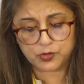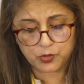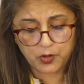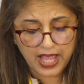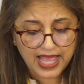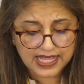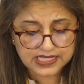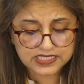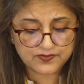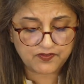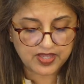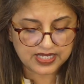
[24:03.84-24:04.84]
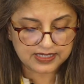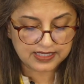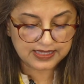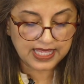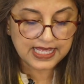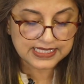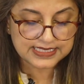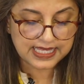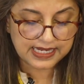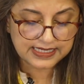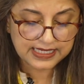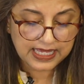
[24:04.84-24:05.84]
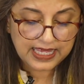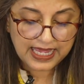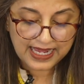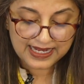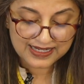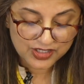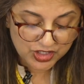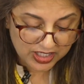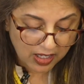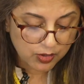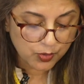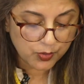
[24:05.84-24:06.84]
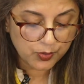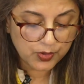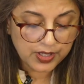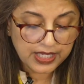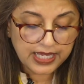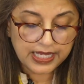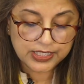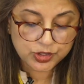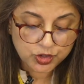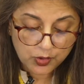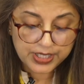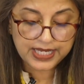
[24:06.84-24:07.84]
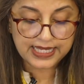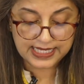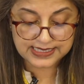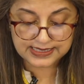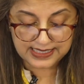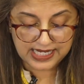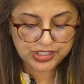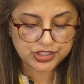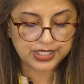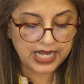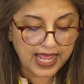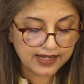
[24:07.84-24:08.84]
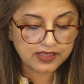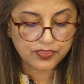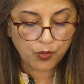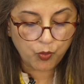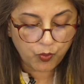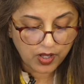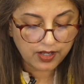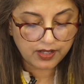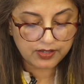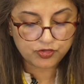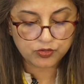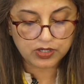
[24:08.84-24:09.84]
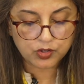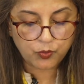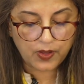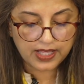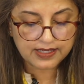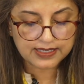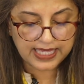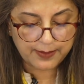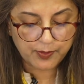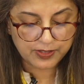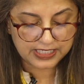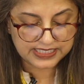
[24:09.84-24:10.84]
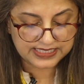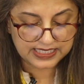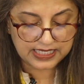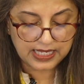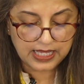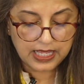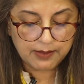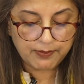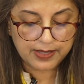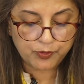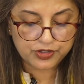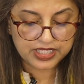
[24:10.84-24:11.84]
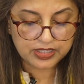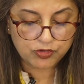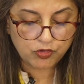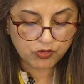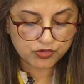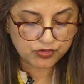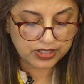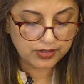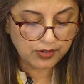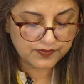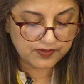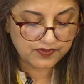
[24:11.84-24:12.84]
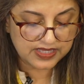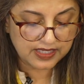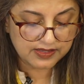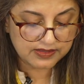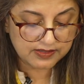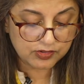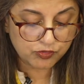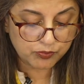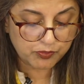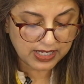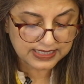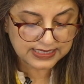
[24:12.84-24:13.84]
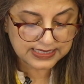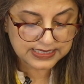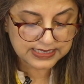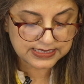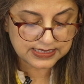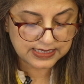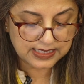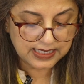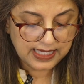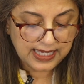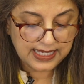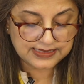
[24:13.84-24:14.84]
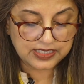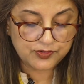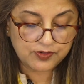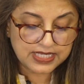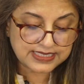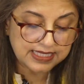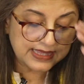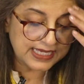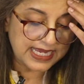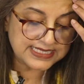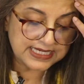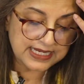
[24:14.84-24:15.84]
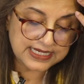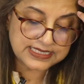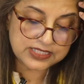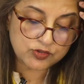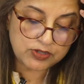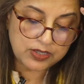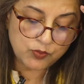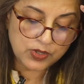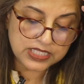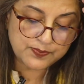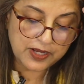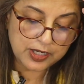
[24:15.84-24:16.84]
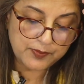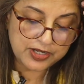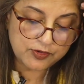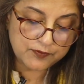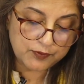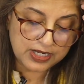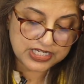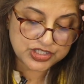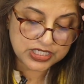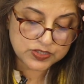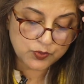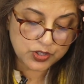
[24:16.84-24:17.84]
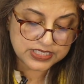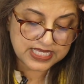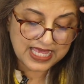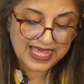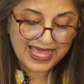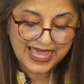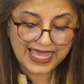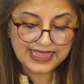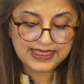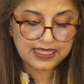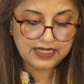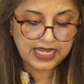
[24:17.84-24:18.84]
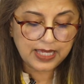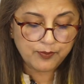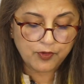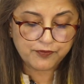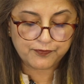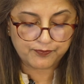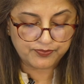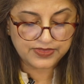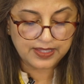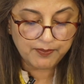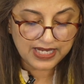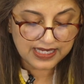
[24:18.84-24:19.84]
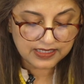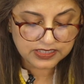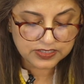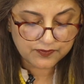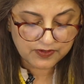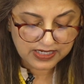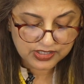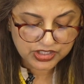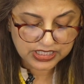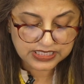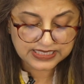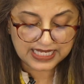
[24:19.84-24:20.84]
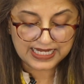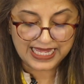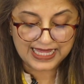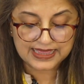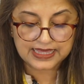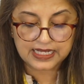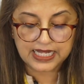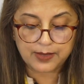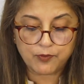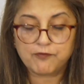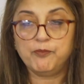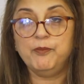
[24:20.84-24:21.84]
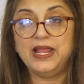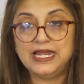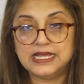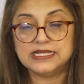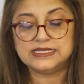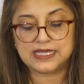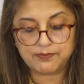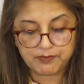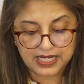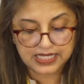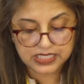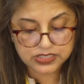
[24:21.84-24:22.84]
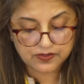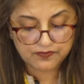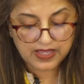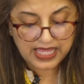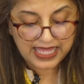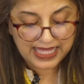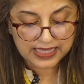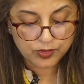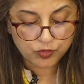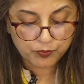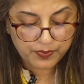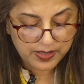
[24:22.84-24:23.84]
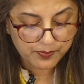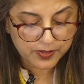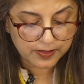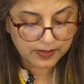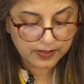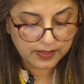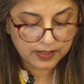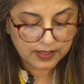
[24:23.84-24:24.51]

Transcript: no hands, Vivekananda had said in Chicago, enjoining his nation and the world to acquire capability by putting the doctrine of the Vedanta to practice. His address at the 1893 World's Parliament of Religions was, "In the name of the millions of religions and in the name of millions and millions of Hindu people,"